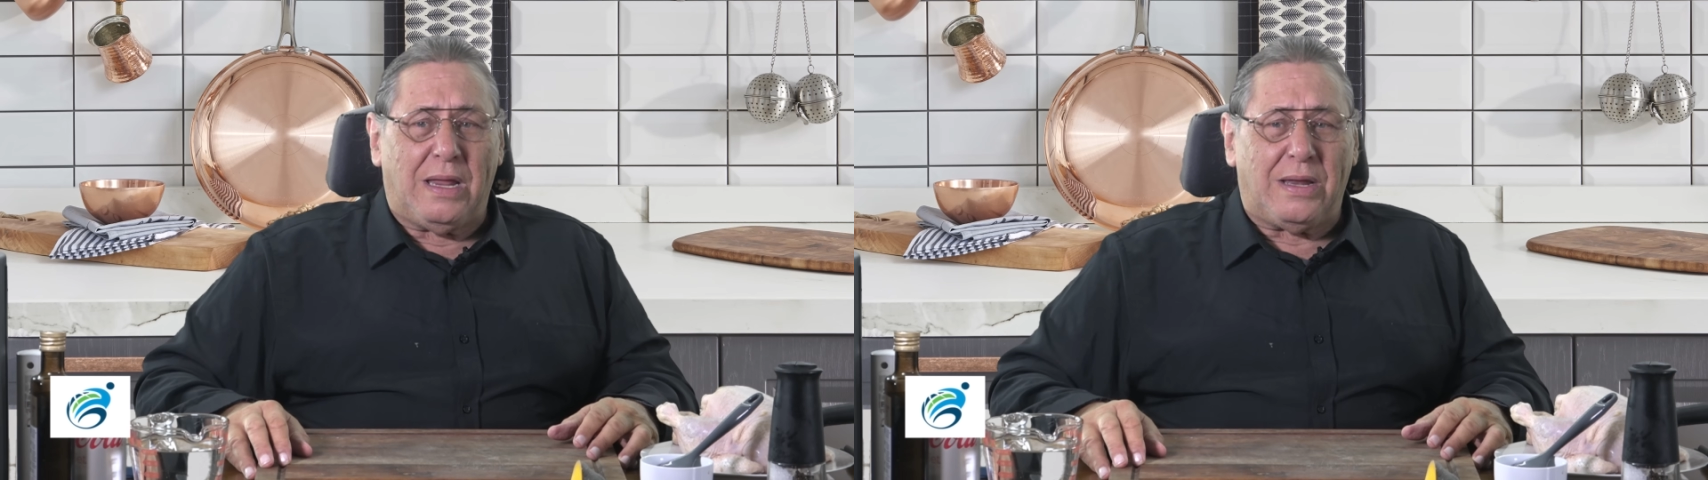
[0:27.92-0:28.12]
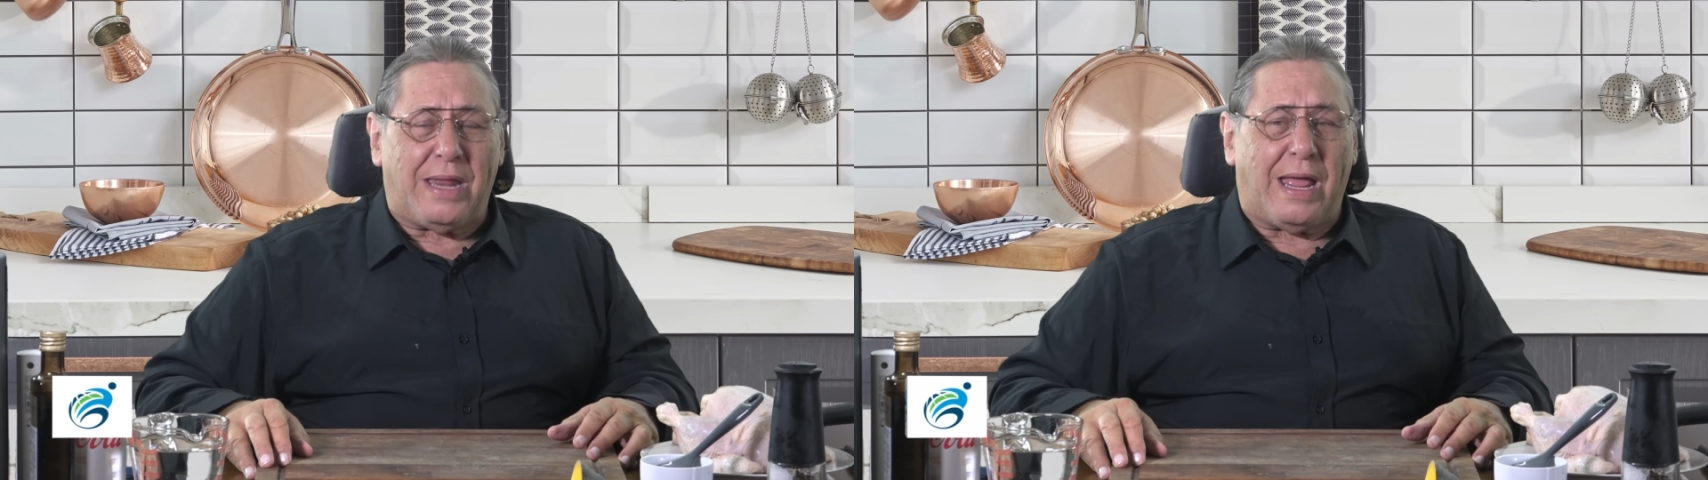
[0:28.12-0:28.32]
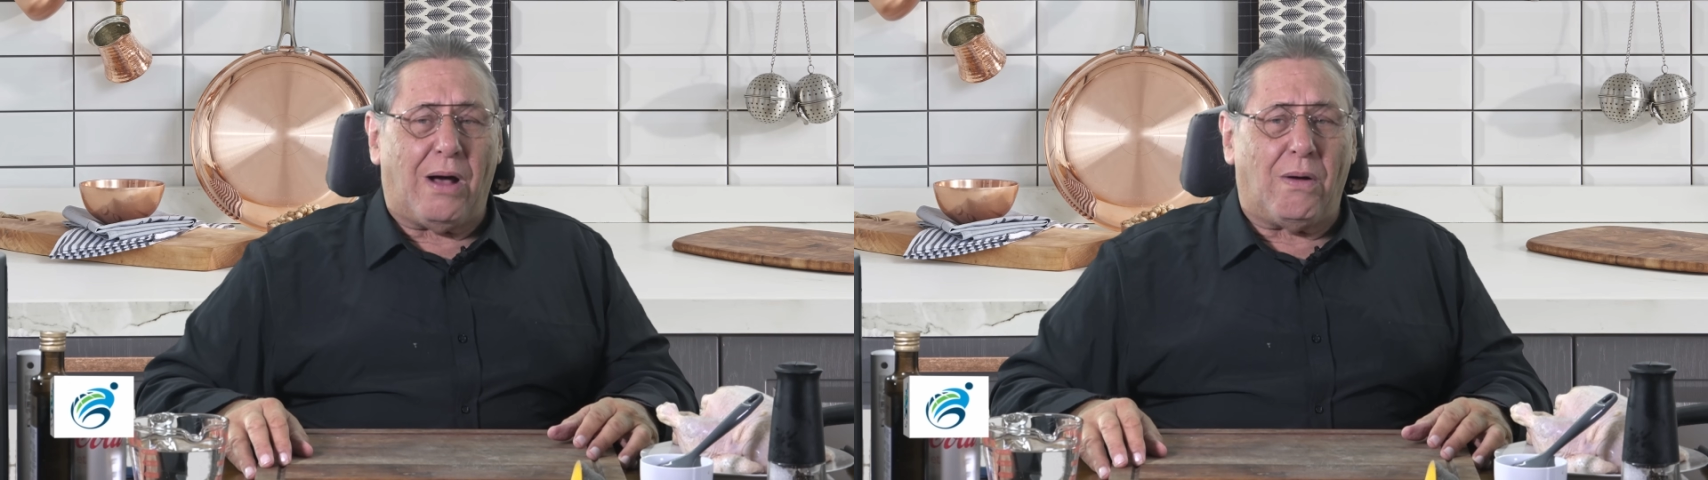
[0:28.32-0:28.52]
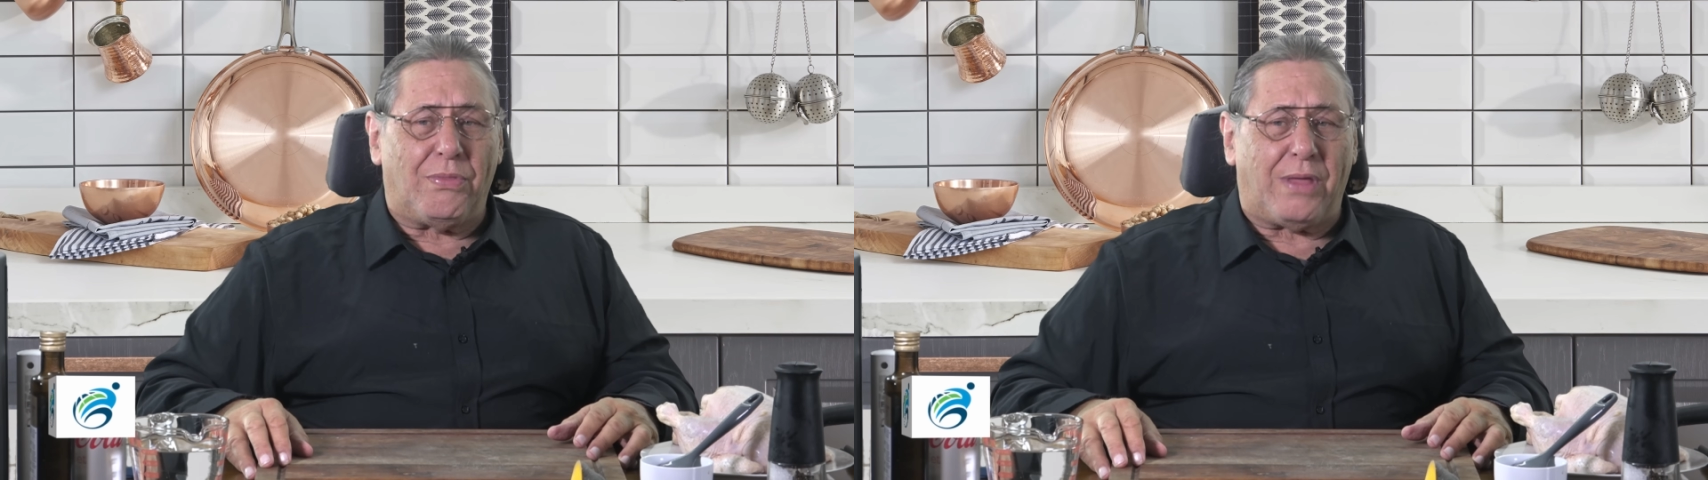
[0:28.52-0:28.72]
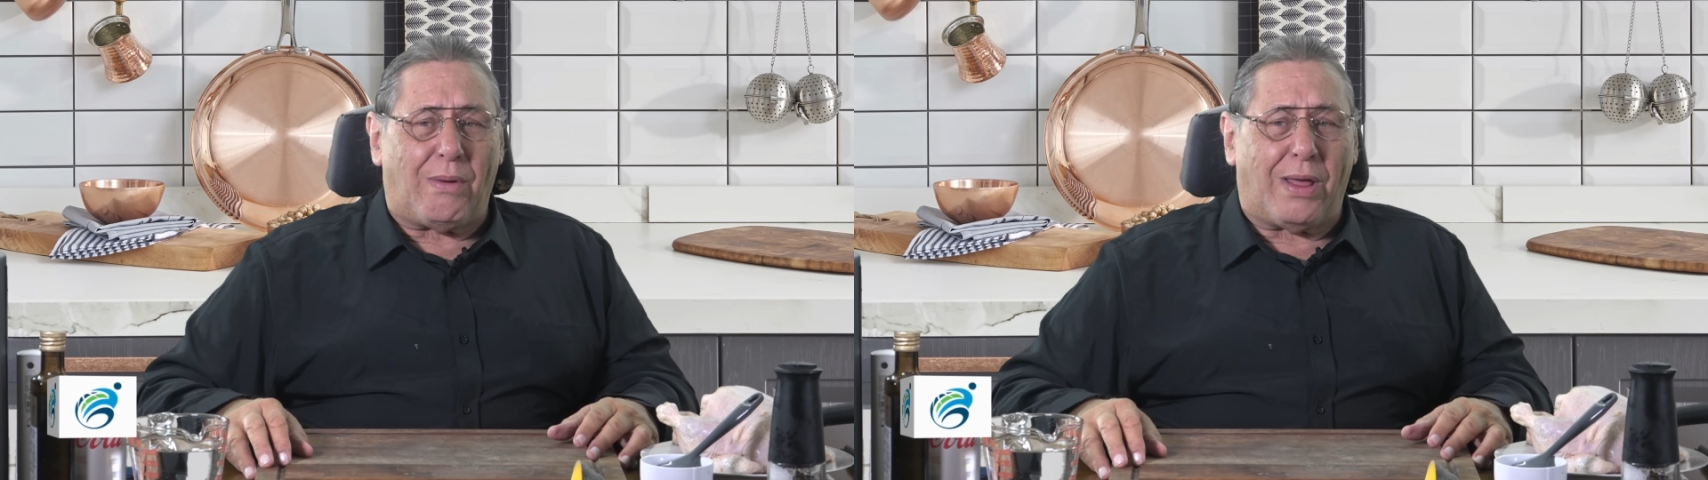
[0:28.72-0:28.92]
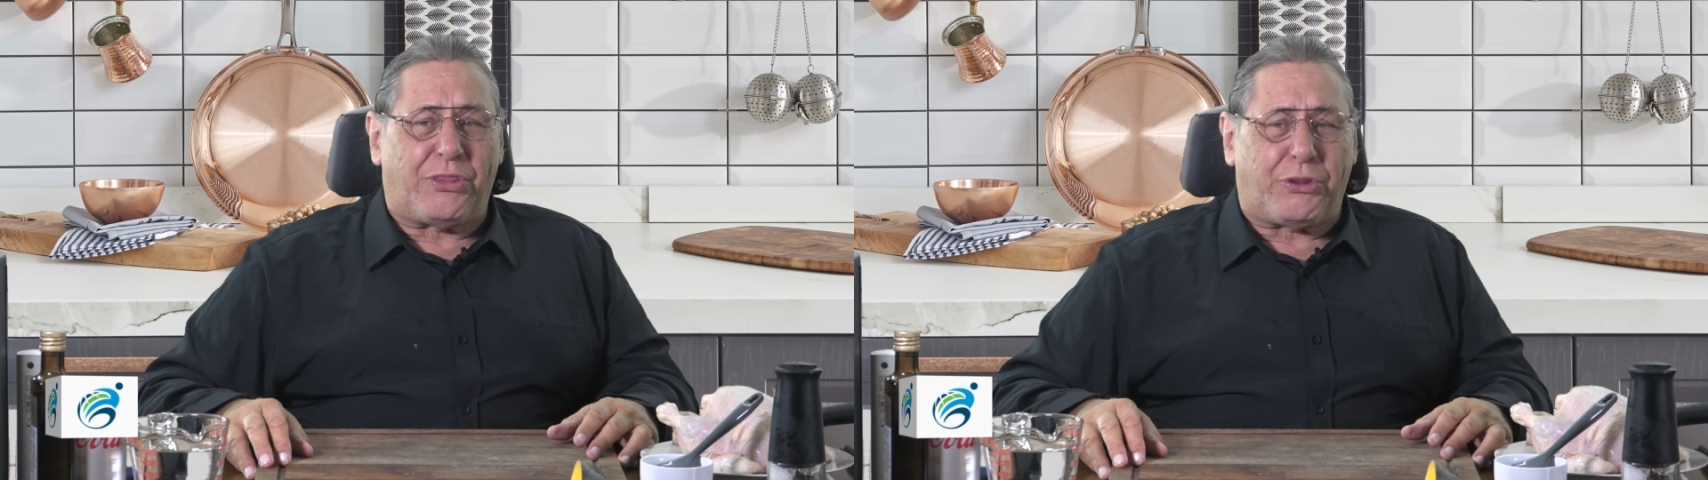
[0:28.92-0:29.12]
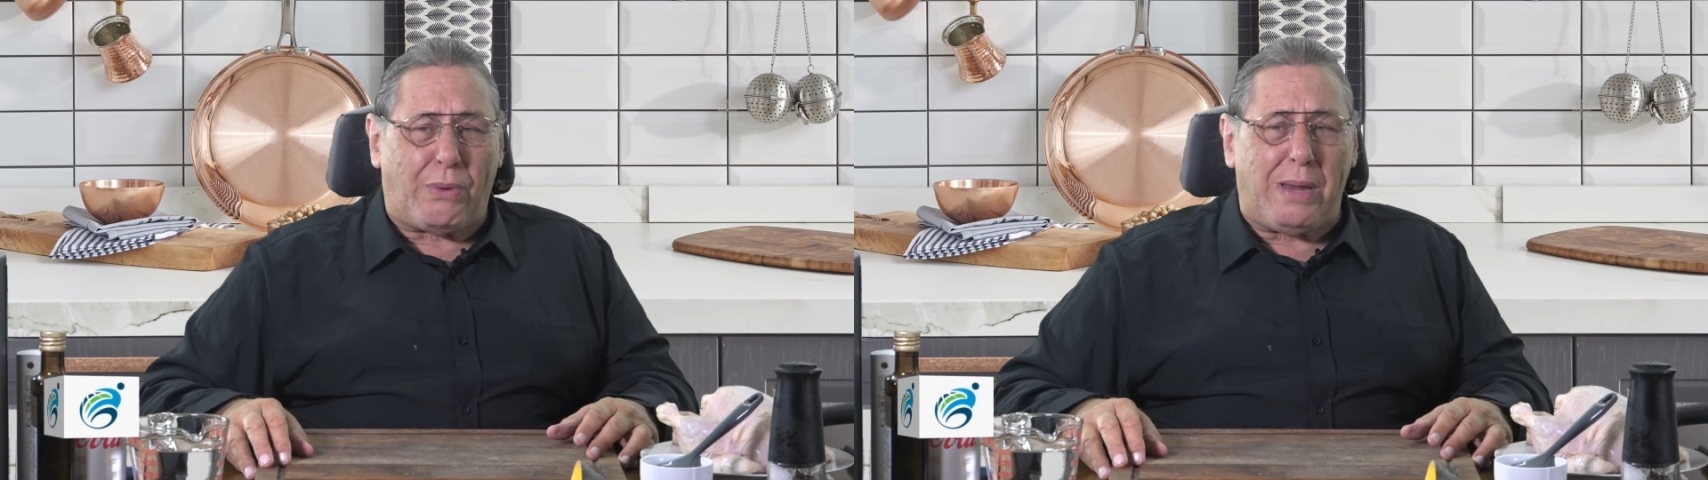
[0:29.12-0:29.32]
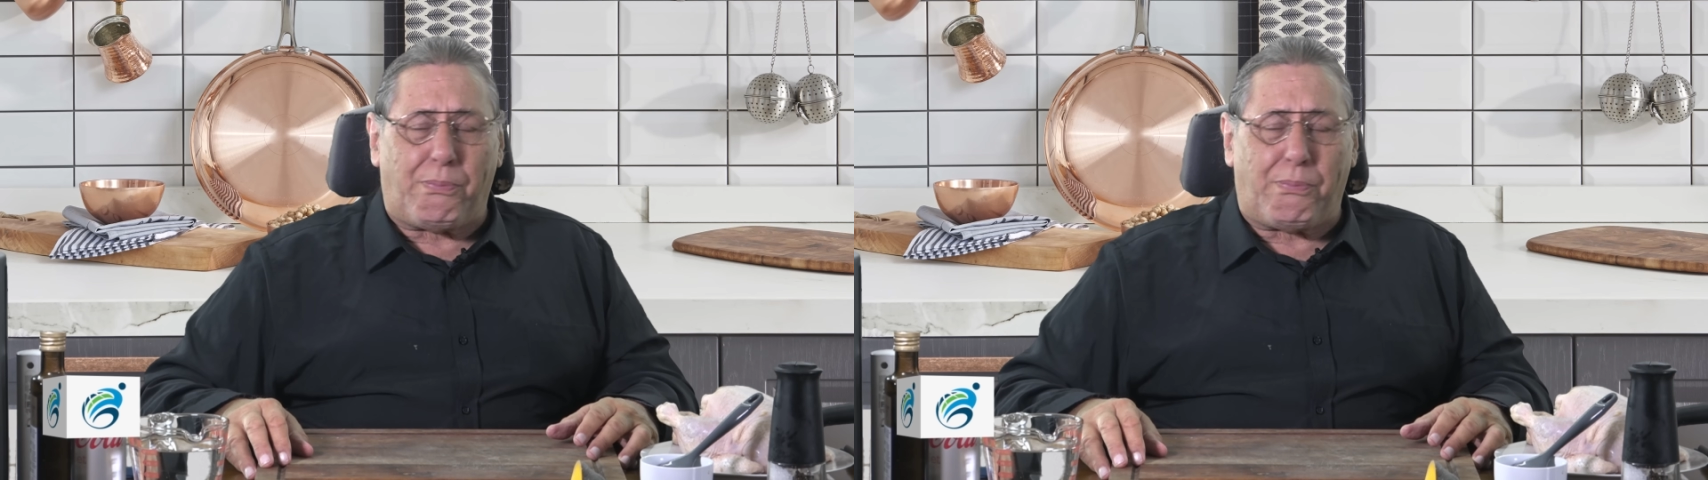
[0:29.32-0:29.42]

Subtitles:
Now, there are 3